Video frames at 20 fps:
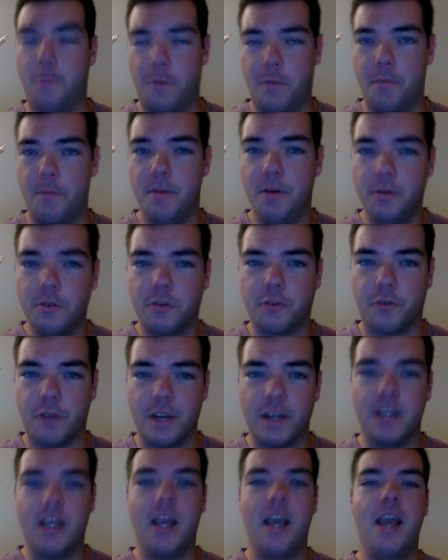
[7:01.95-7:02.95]
with Milk
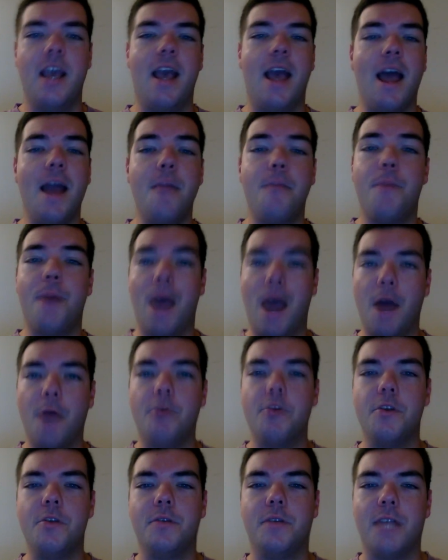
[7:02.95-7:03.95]
Drink, and
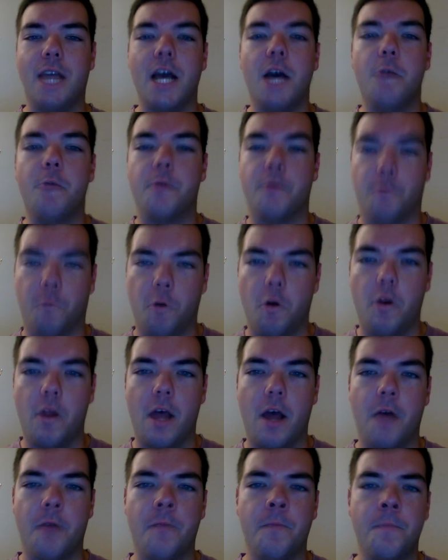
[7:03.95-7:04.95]
power you down with
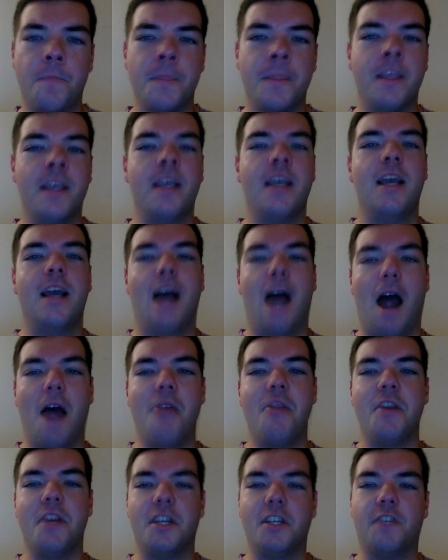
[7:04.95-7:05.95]
Rollout. I
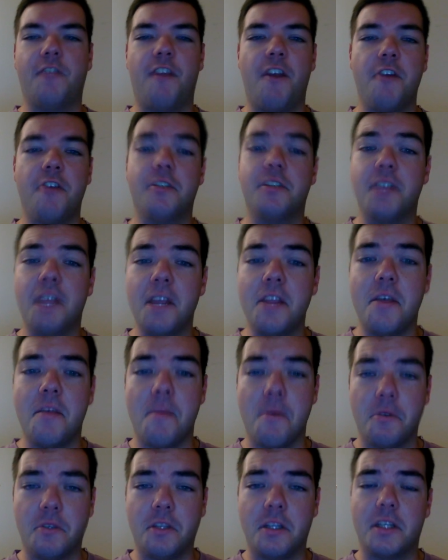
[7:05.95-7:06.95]
think it's fair to say that
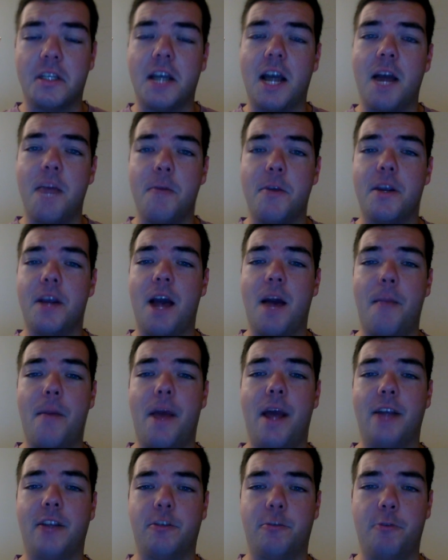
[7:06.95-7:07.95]
most of the time we got
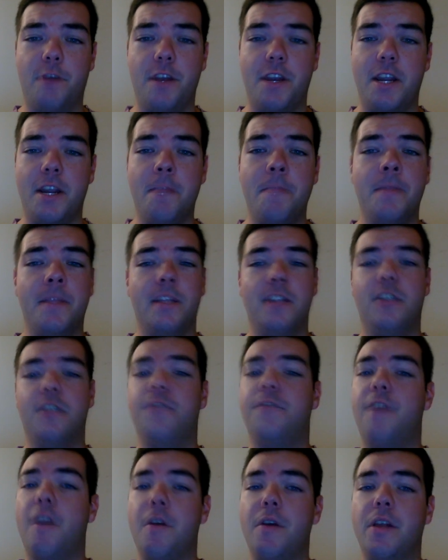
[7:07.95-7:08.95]
past Whitney, it's a
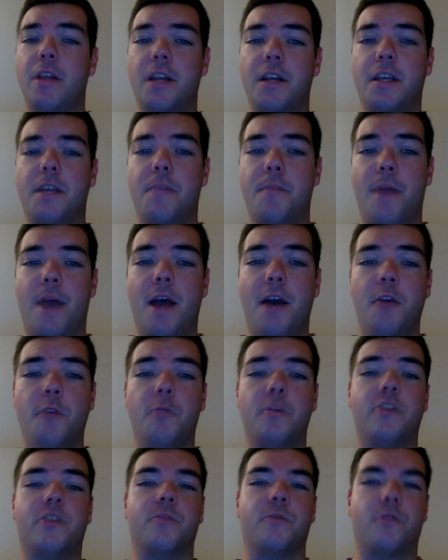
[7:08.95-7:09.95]
very lucky battle
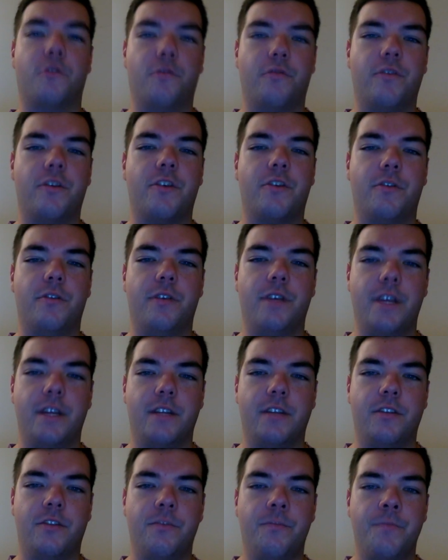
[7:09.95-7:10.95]
with some critical
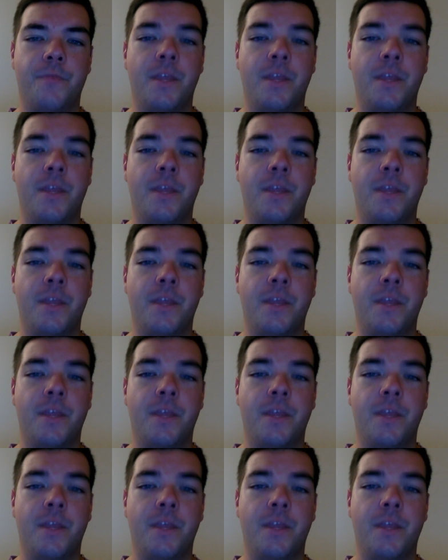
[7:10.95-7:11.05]
hits.